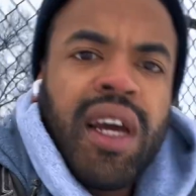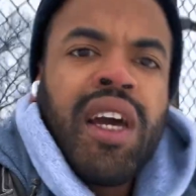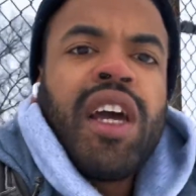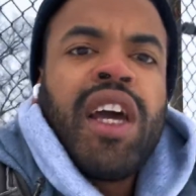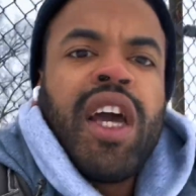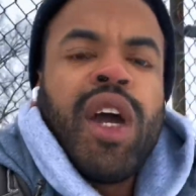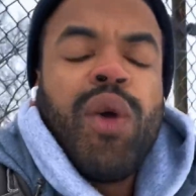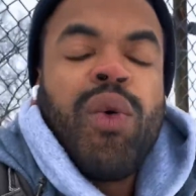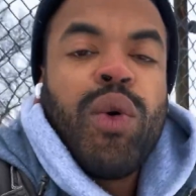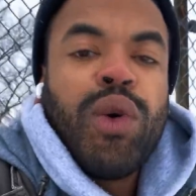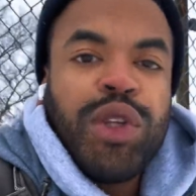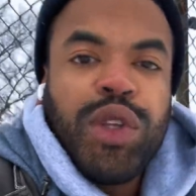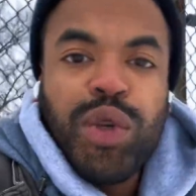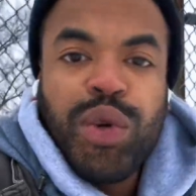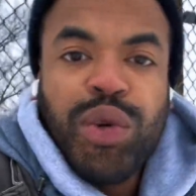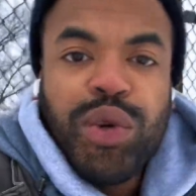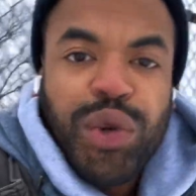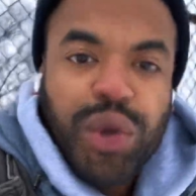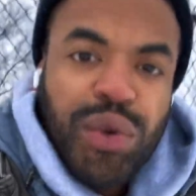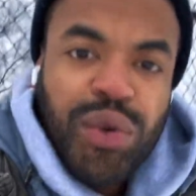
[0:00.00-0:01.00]
And when
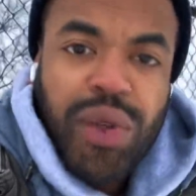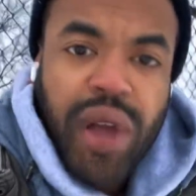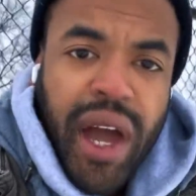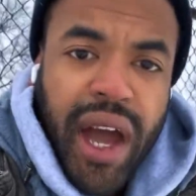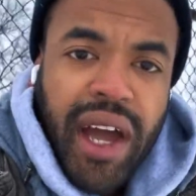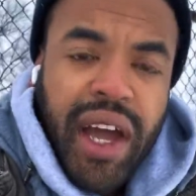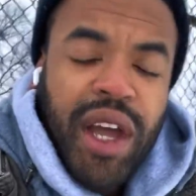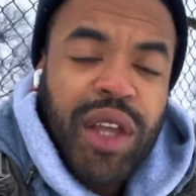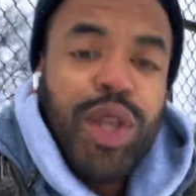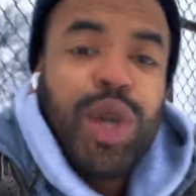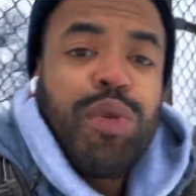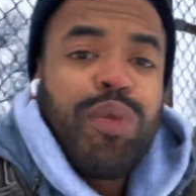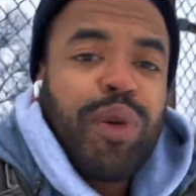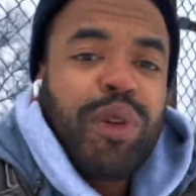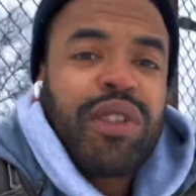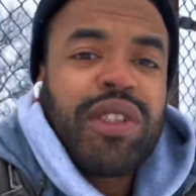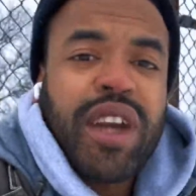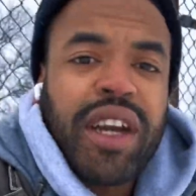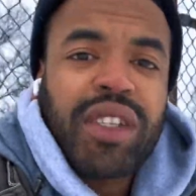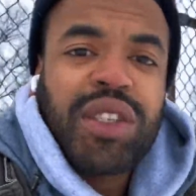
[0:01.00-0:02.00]
you do that and you
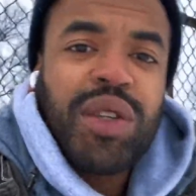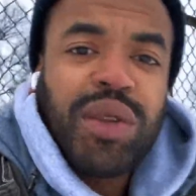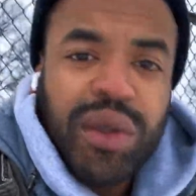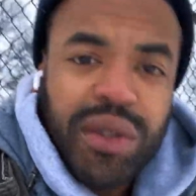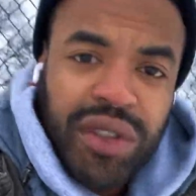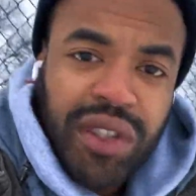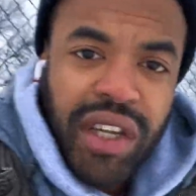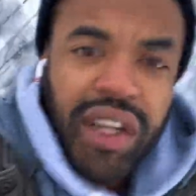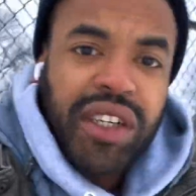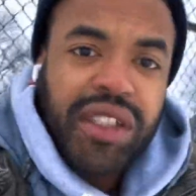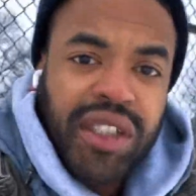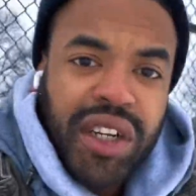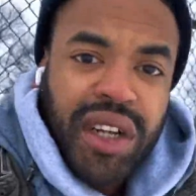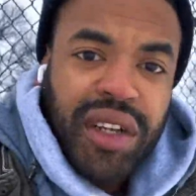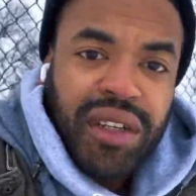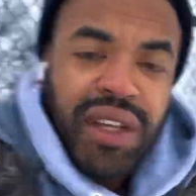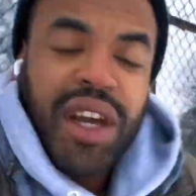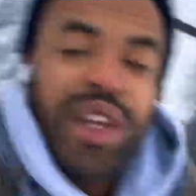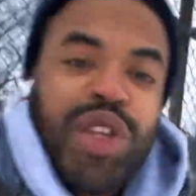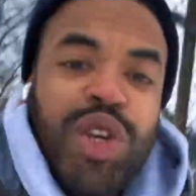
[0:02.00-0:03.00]
protect your
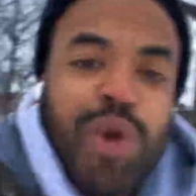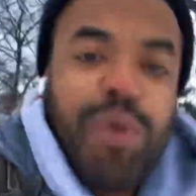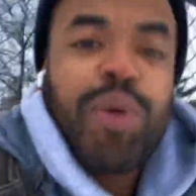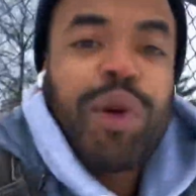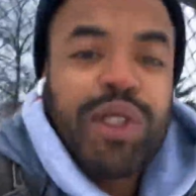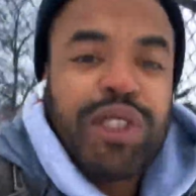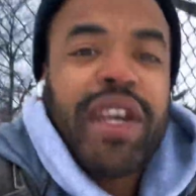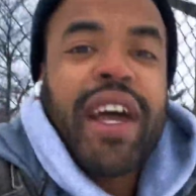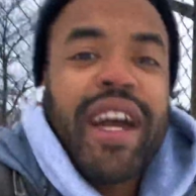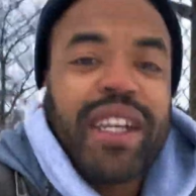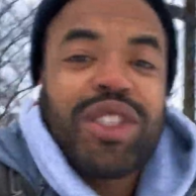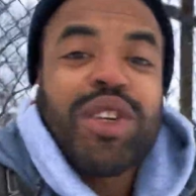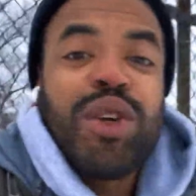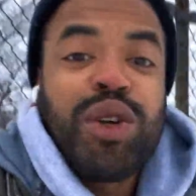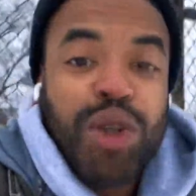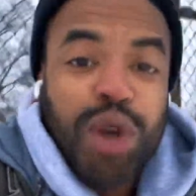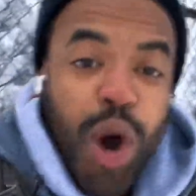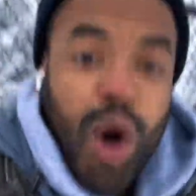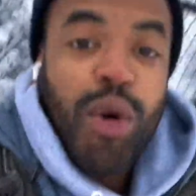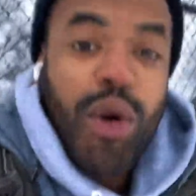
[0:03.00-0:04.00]
attention and you protect
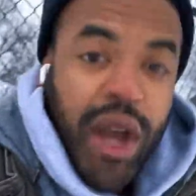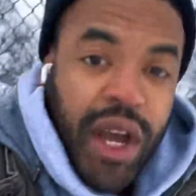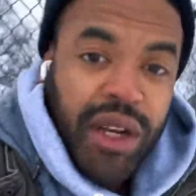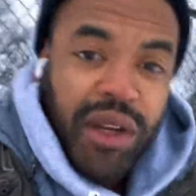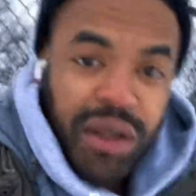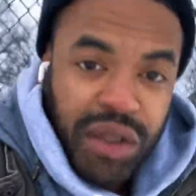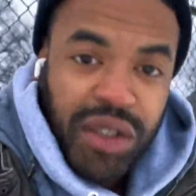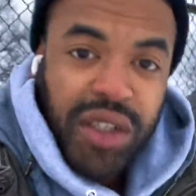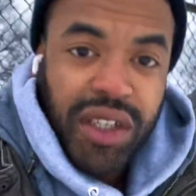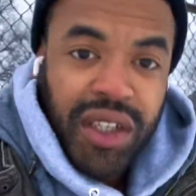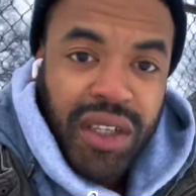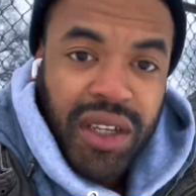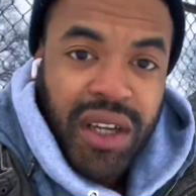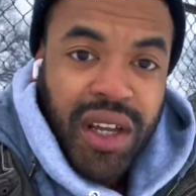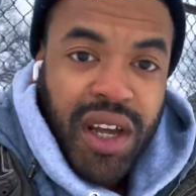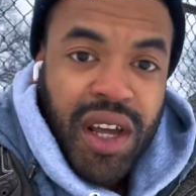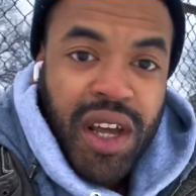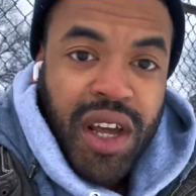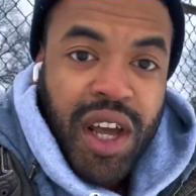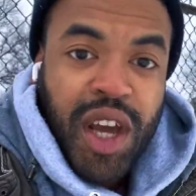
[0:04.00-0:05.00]
your energy,
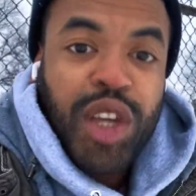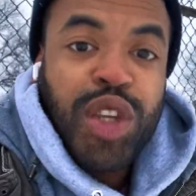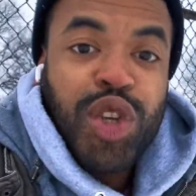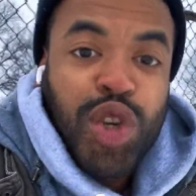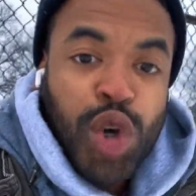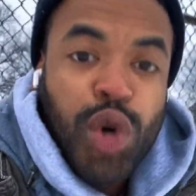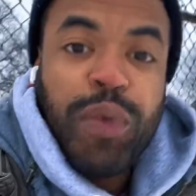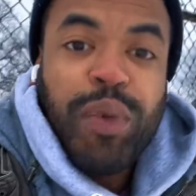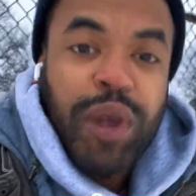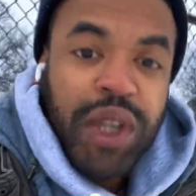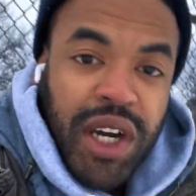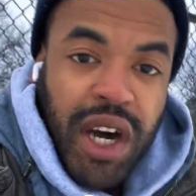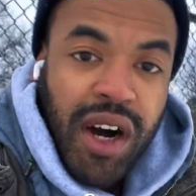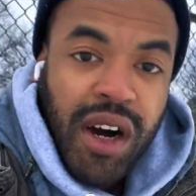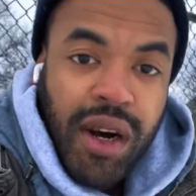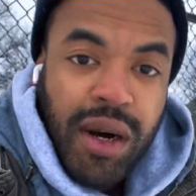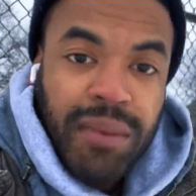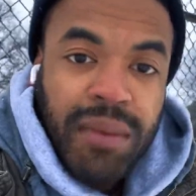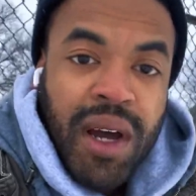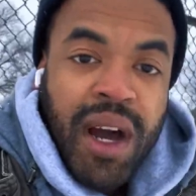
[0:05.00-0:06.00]
you
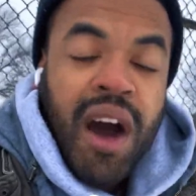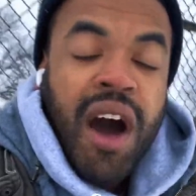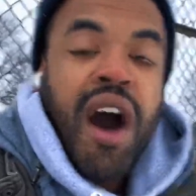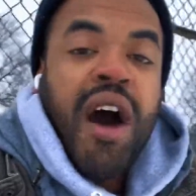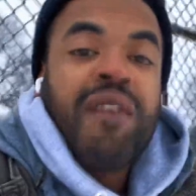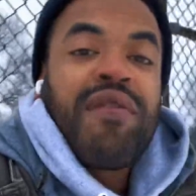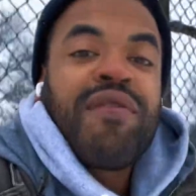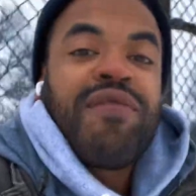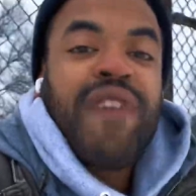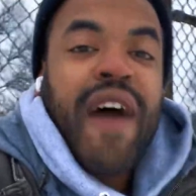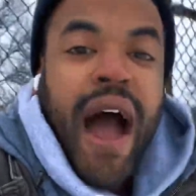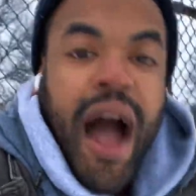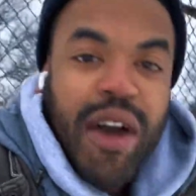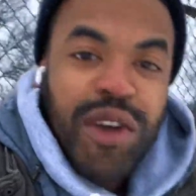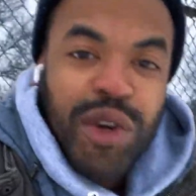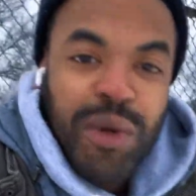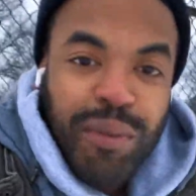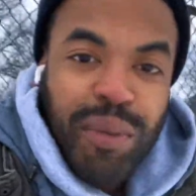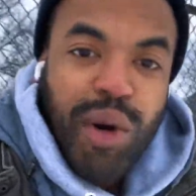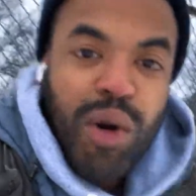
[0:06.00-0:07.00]
become a
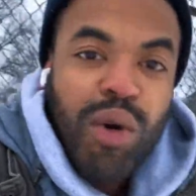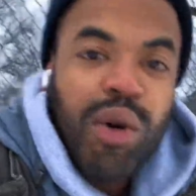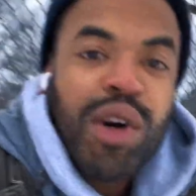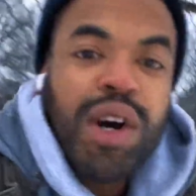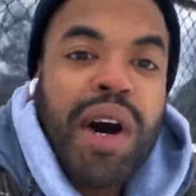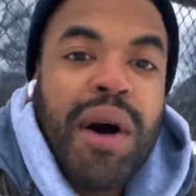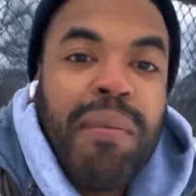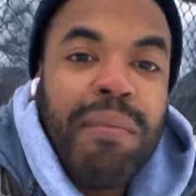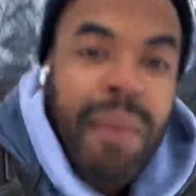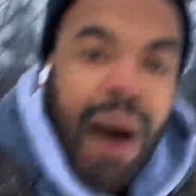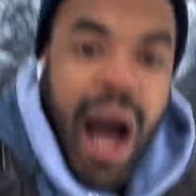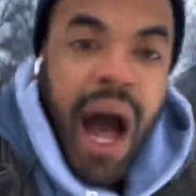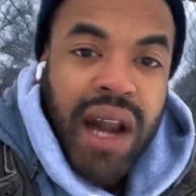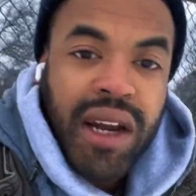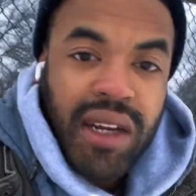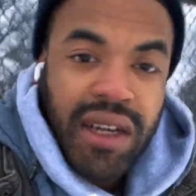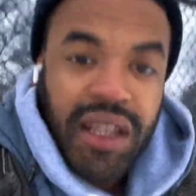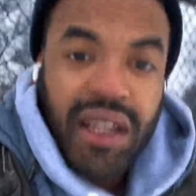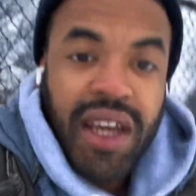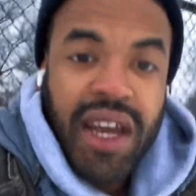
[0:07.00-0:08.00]
valuable
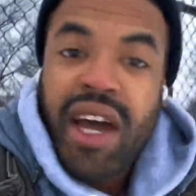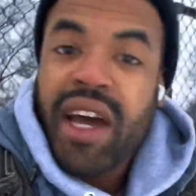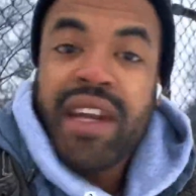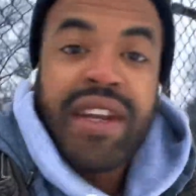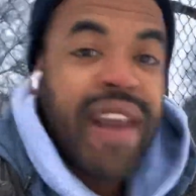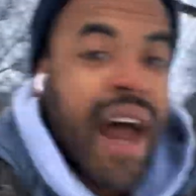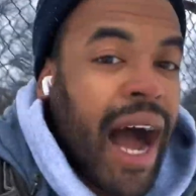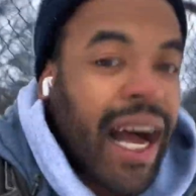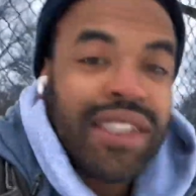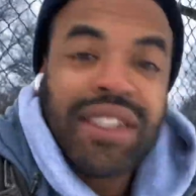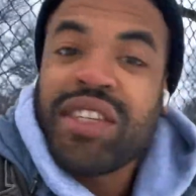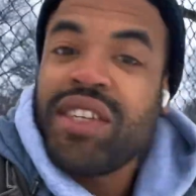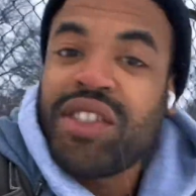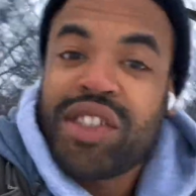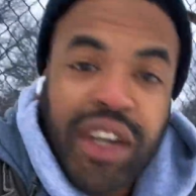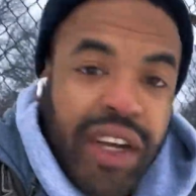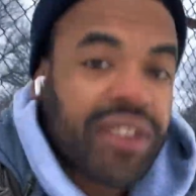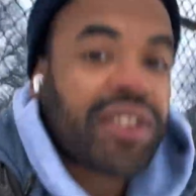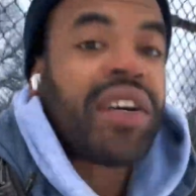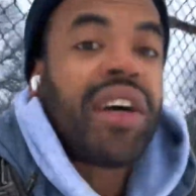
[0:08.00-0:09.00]
commodity, not to
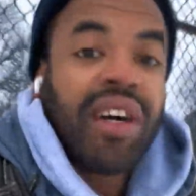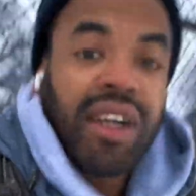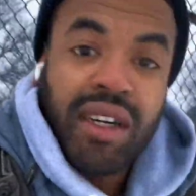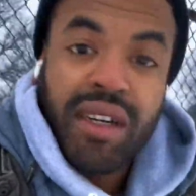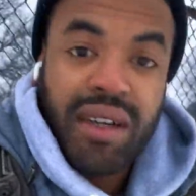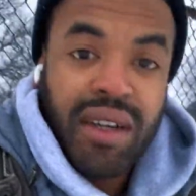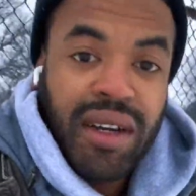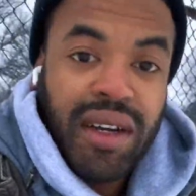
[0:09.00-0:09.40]
just her,